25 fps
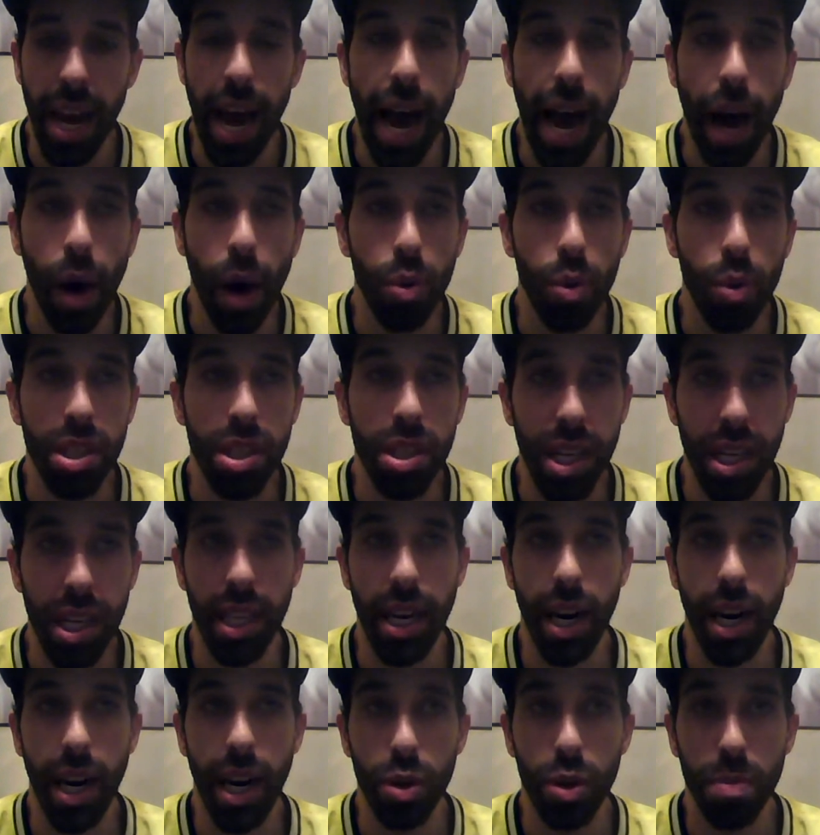I would say
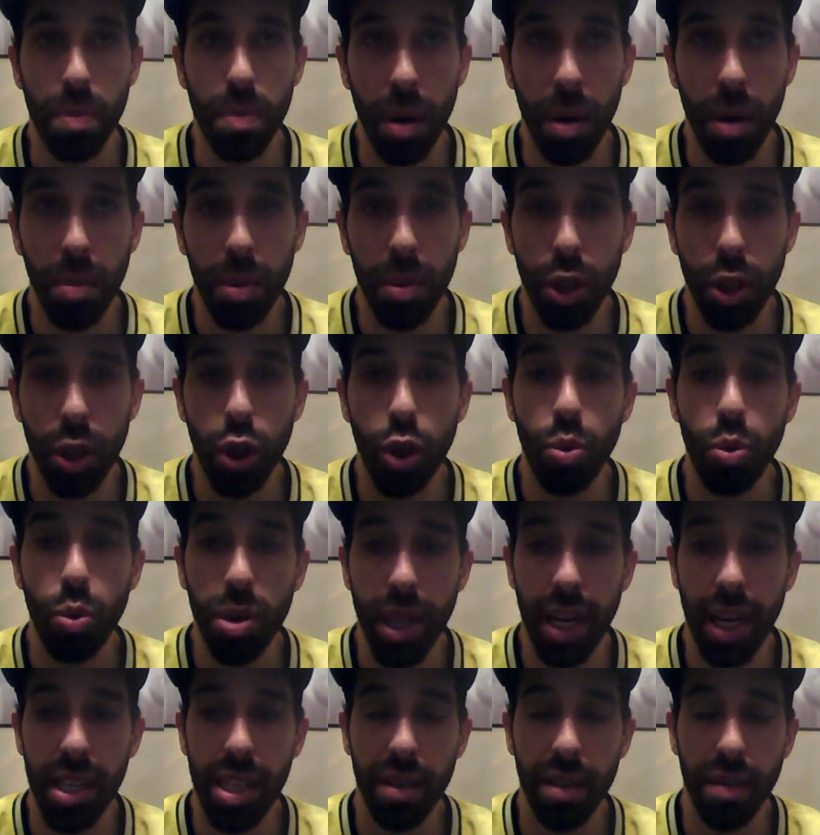that I was probably
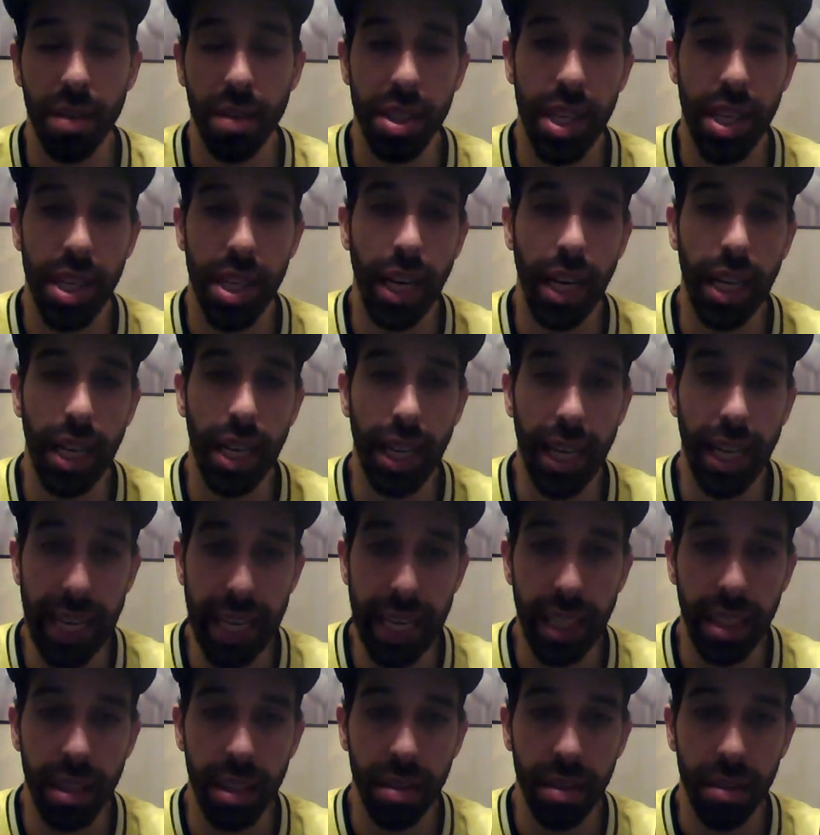0.2 of a second
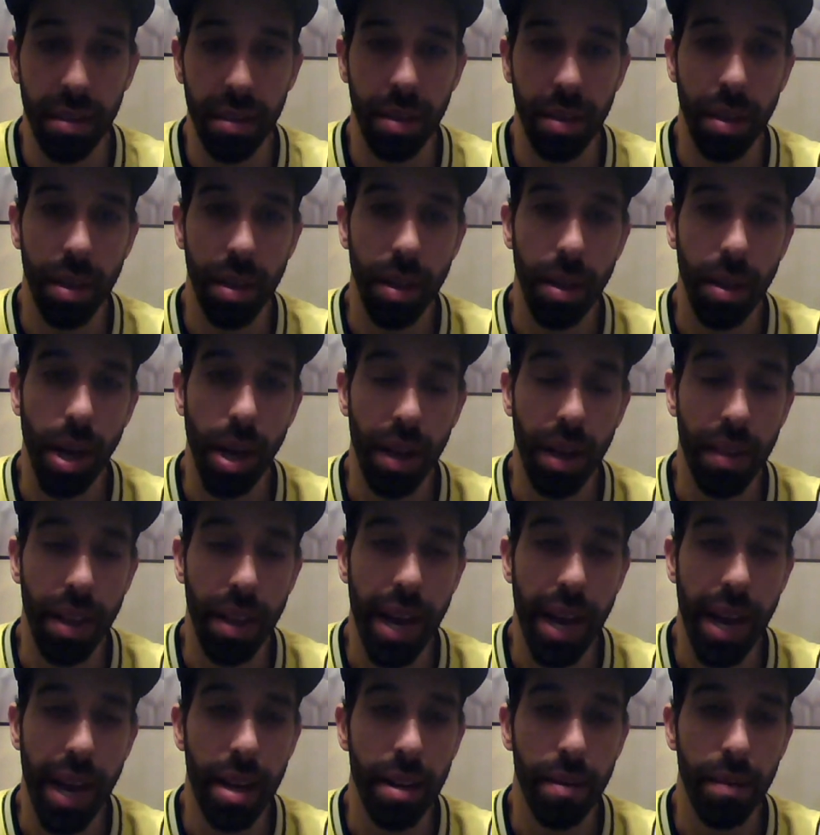late on
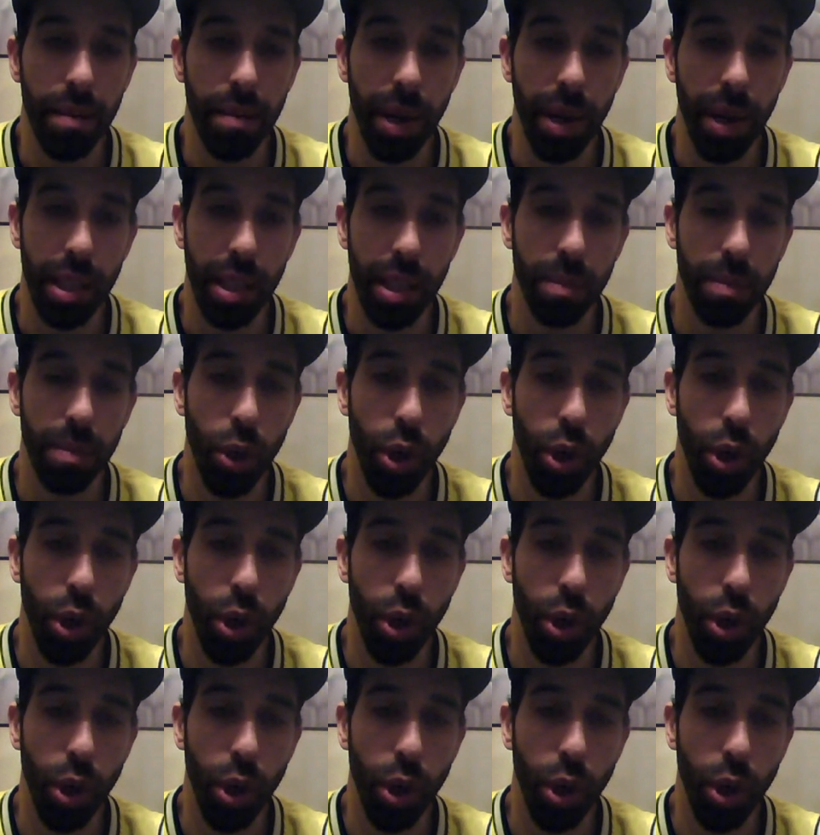that, and